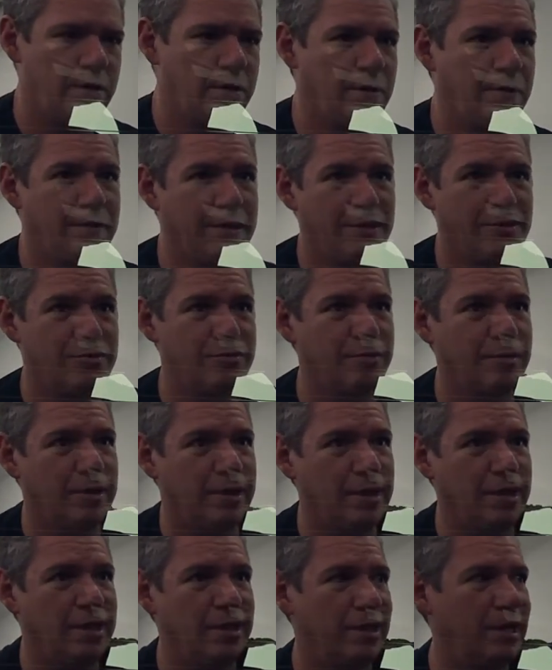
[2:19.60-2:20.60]
That's
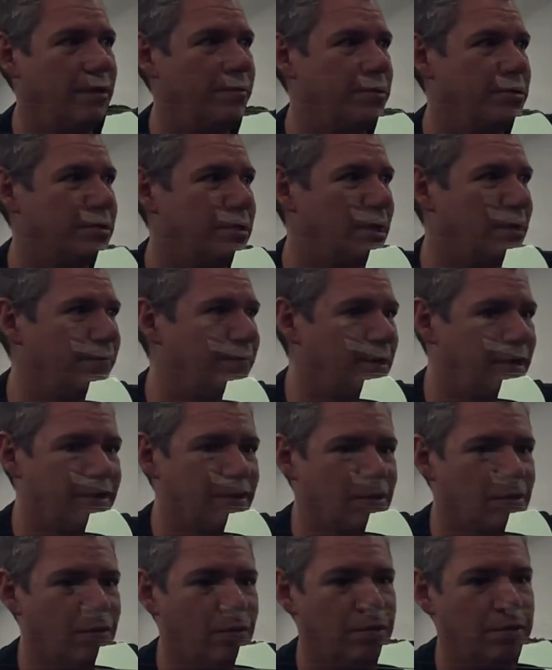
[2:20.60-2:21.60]
really it. Now we just got to find
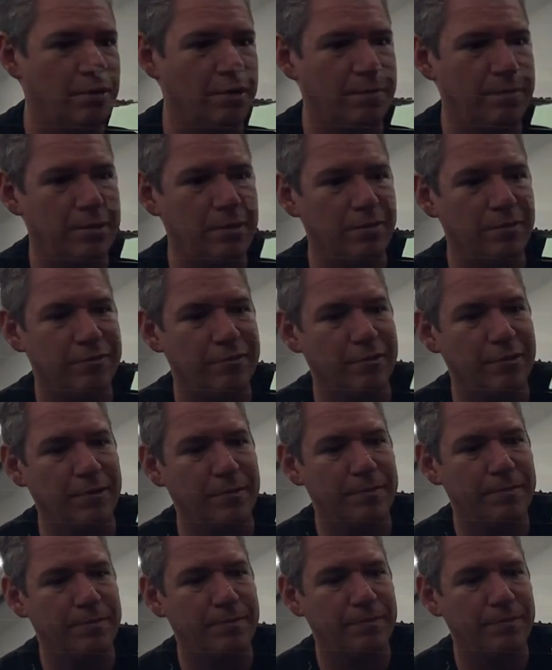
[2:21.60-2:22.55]
a corner to peel from.